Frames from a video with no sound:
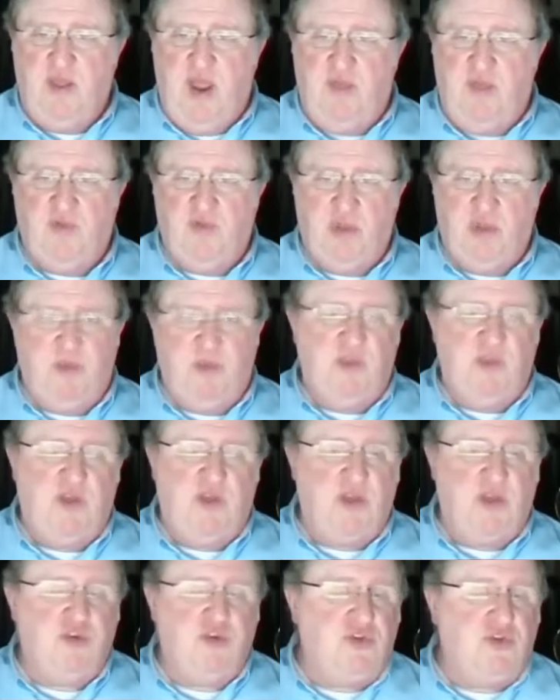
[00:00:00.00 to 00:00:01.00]
every
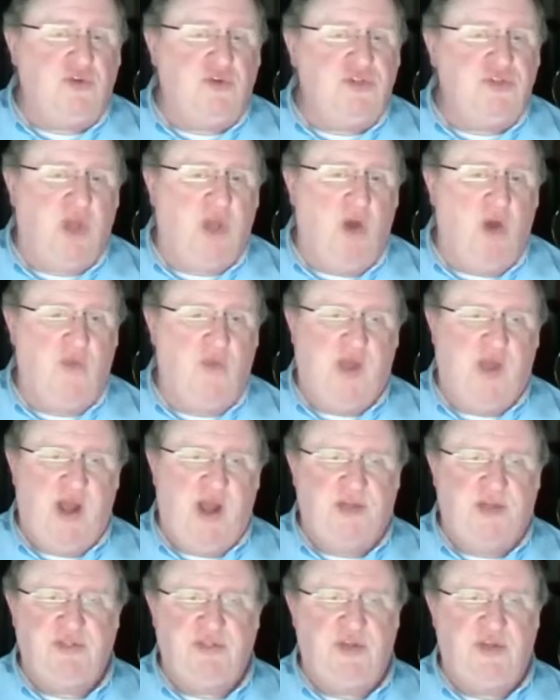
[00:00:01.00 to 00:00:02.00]
ability to do so. The
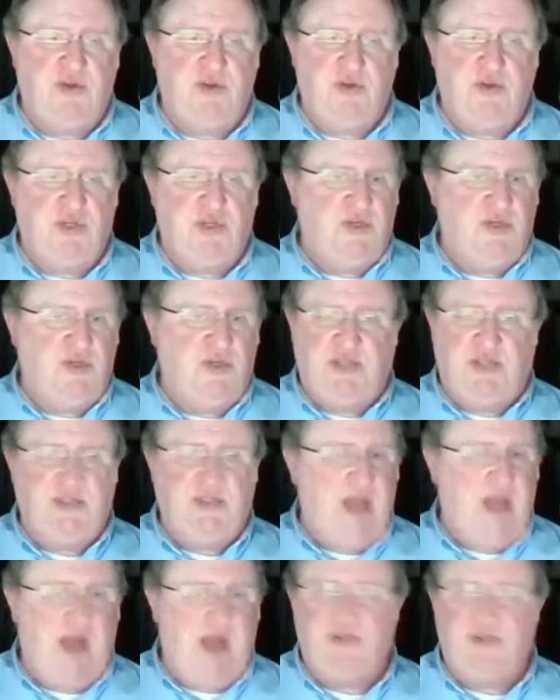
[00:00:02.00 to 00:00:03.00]
Constitution
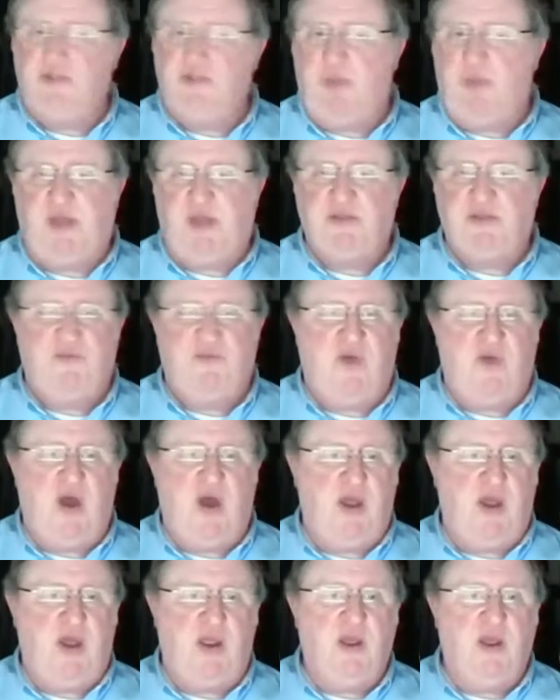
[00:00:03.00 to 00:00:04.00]
does not
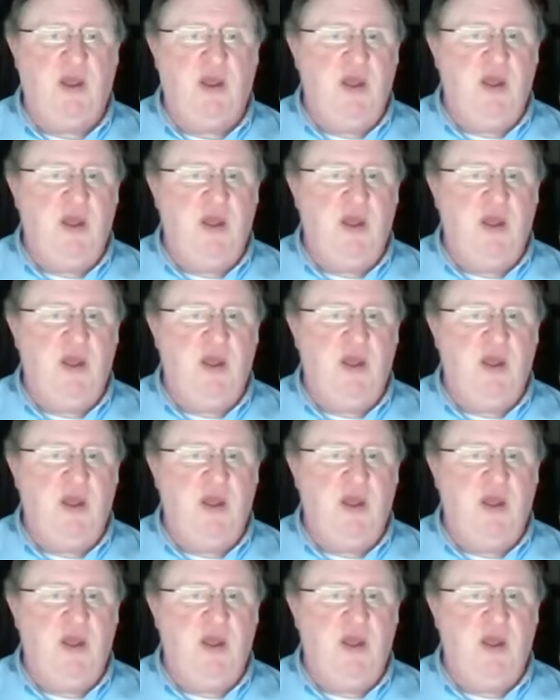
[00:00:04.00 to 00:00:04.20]
specify